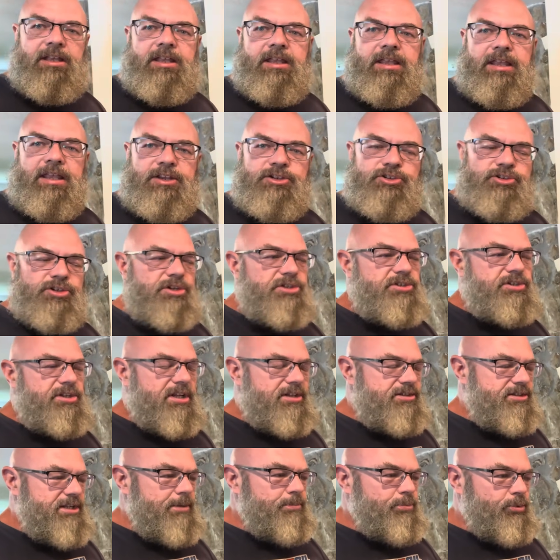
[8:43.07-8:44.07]
is
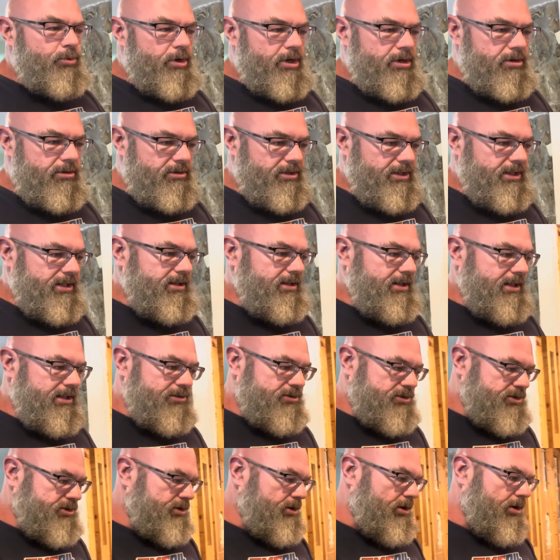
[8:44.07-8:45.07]
just temporarily
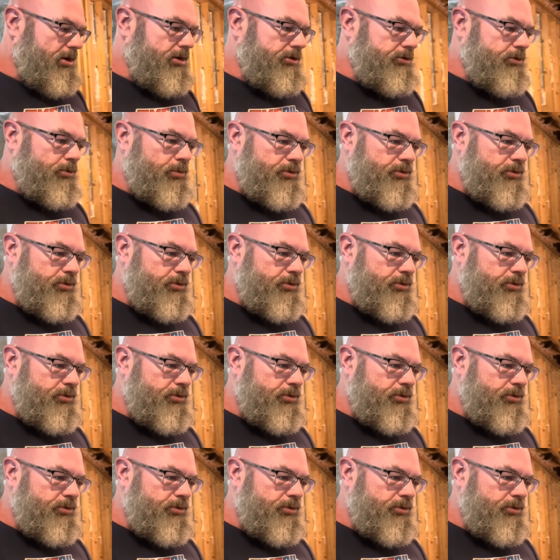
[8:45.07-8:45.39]
installed